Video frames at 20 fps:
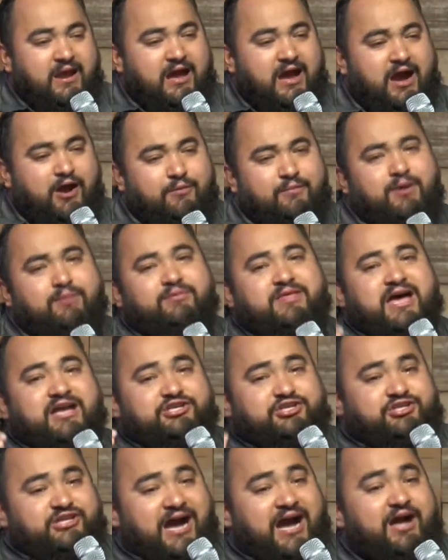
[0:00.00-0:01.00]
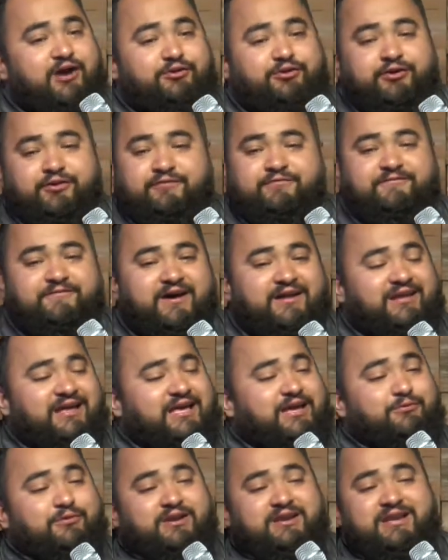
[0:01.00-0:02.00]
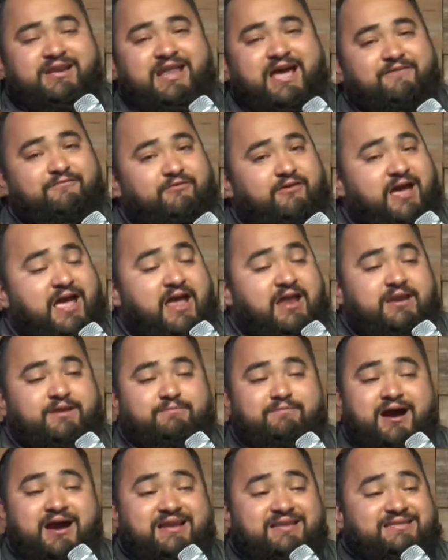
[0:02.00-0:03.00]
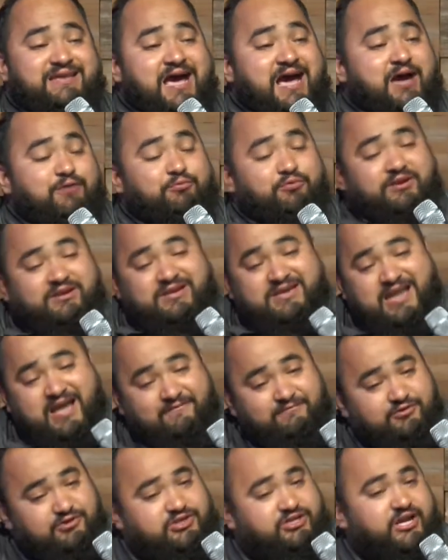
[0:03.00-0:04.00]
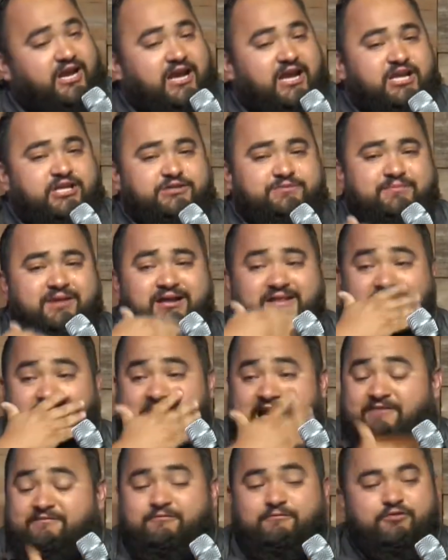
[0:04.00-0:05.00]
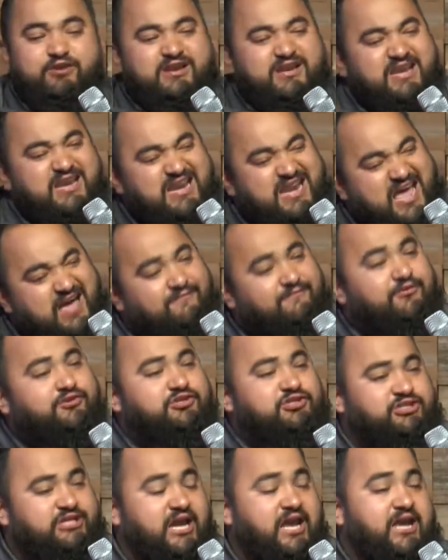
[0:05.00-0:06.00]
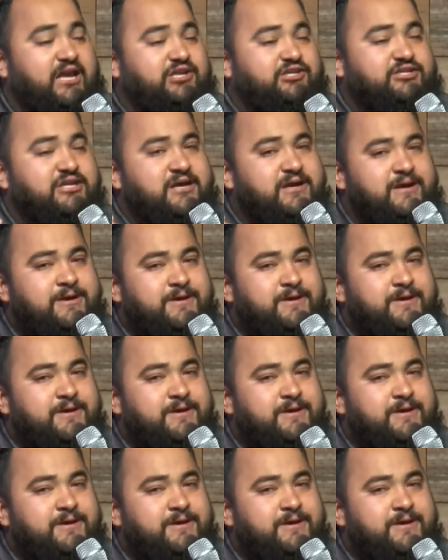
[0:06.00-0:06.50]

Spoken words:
I remember that childhood felt like it would never end. My dad would never change. My life would never change.